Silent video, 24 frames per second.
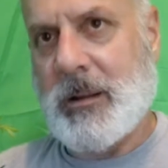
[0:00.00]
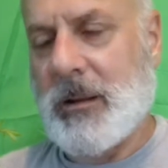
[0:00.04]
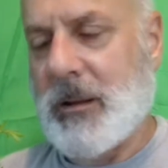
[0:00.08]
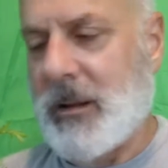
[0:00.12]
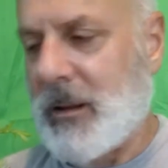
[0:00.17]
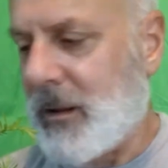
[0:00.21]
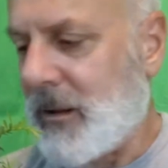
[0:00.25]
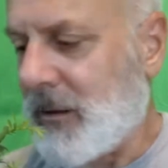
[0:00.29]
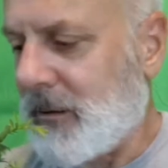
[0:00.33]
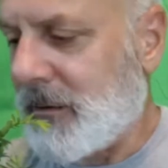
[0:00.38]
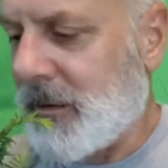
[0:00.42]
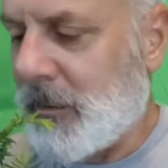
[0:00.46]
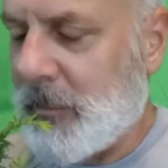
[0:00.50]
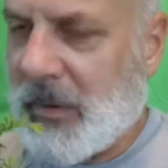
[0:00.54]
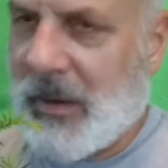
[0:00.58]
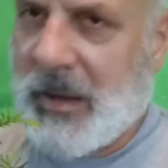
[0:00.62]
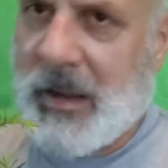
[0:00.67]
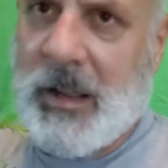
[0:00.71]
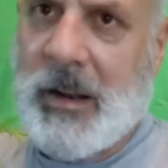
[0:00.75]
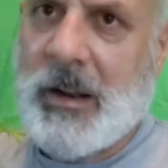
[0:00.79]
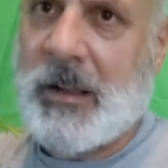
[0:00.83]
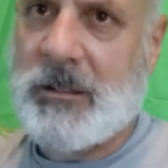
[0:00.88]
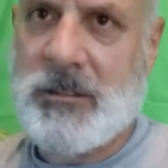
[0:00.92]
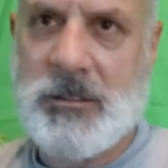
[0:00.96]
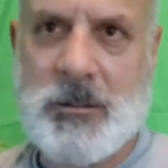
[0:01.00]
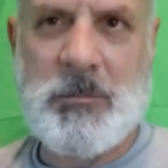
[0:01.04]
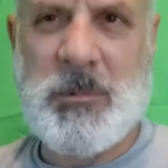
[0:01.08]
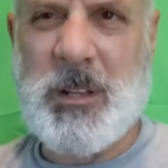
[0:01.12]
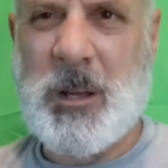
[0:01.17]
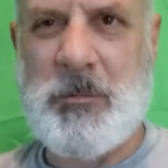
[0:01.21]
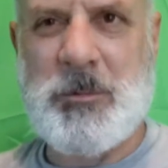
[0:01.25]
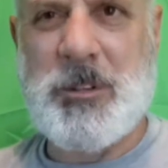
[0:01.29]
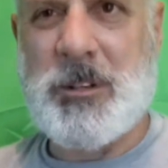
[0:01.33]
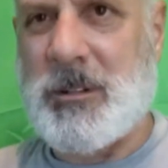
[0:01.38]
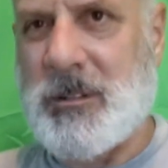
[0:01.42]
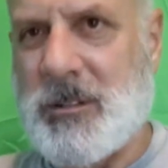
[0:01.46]
In the beginning,
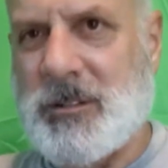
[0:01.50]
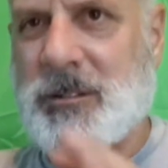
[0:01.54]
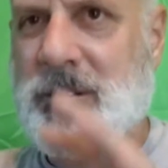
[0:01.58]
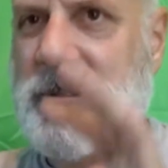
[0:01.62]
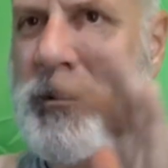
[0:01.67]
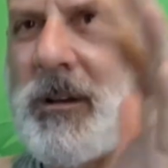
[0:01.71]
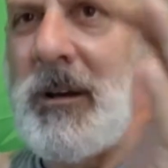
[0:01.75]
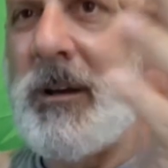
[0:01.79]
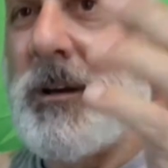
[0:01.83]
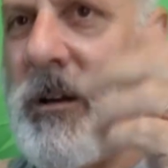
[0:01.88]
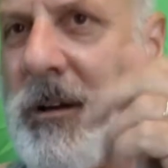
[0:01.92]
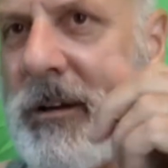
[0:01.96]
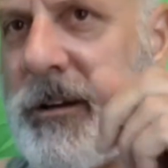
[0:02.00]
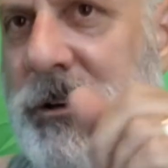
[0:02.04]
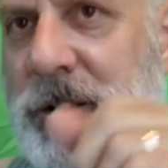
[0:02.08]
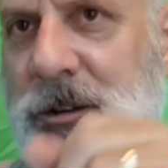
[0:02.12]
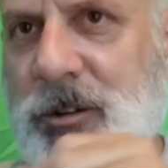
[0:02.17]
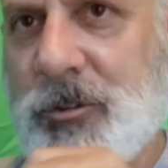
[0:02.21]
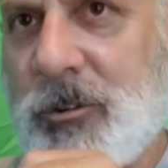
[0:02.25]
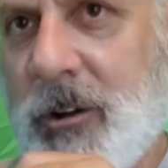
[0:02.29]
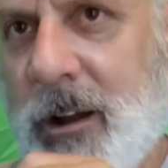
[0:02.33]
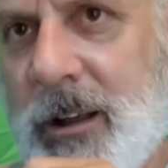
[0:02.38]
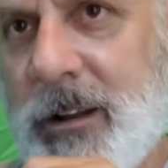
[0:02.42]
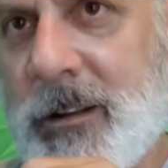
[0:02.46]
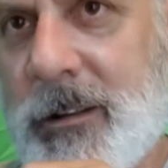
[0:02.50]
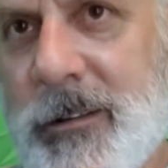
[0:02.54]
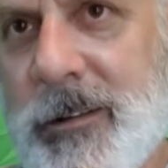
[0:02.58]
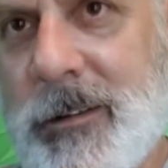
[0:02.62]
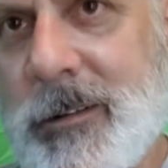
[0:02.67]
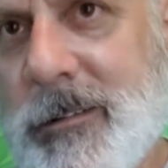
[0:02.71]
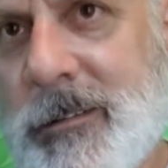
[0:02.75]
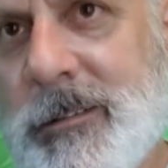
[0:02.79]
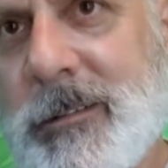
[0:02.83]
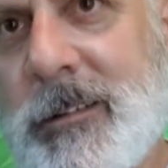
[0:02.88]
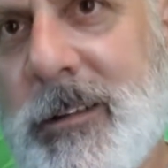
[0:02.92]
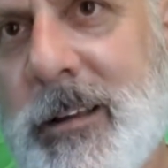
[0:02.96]
sometimes you try to,
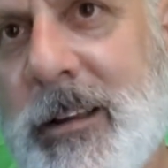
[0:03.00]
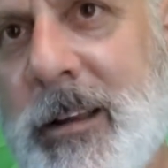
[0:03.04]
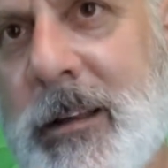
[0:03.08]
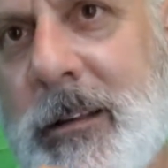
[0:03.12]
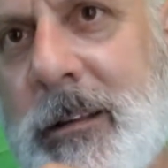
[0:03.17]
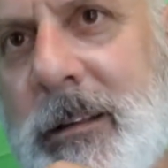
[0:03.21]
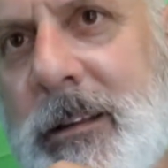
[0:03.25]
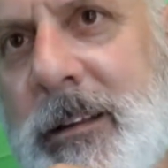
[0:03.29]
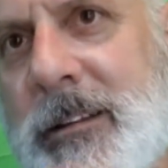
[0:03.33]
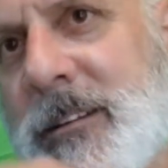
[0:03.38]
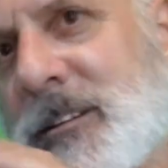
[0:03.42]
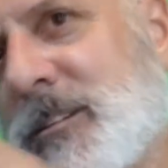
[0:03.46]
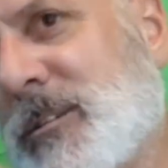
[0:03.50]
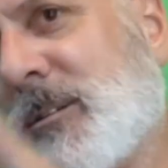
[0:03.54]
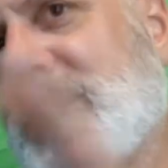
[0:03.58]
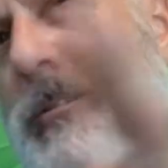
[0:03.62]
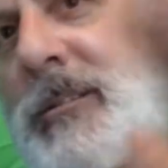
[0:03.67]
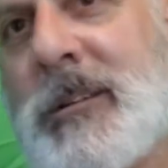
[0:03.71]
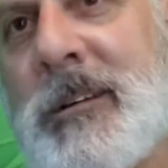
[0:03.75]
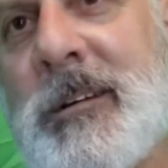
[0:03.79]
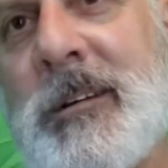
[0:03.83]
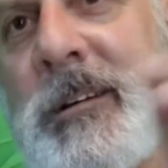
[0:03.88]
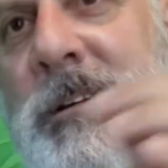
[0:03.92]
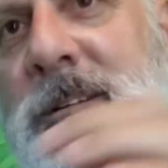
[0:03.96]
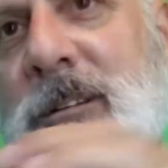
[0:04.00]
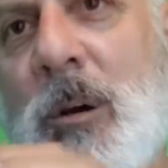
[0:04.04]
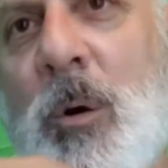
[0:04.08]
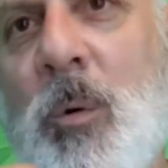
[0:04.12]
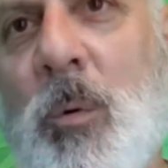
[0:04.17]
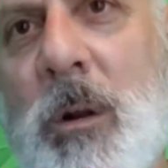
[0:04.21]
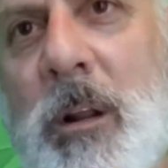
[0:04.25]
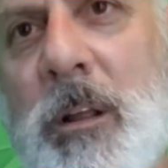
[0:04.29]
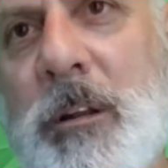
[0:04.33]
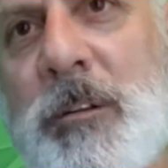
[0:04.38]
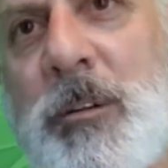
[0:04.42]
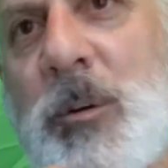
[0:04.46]
you just don't
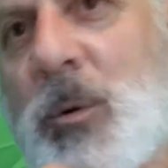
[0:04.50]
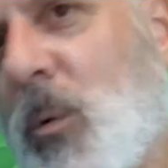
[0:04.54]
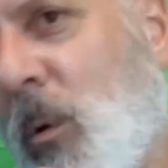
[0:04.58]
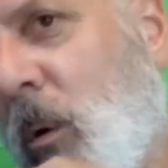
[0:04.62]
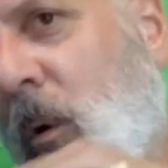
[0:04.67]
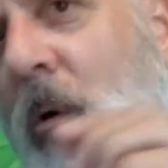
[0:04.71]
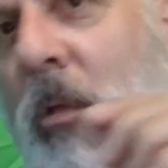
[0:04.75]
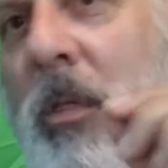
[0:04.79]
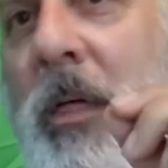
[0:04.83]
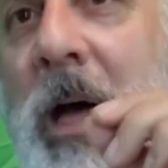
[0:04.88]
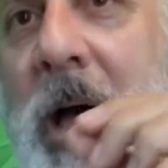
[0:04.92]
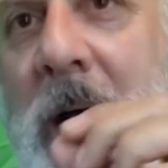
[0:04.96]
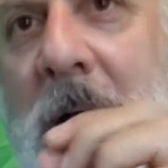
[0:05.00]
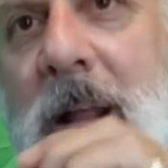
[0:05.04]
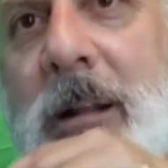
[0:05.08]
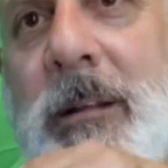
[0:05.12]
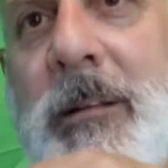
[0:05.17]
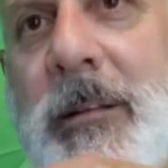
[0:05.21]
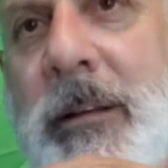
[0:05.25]
want to do all that.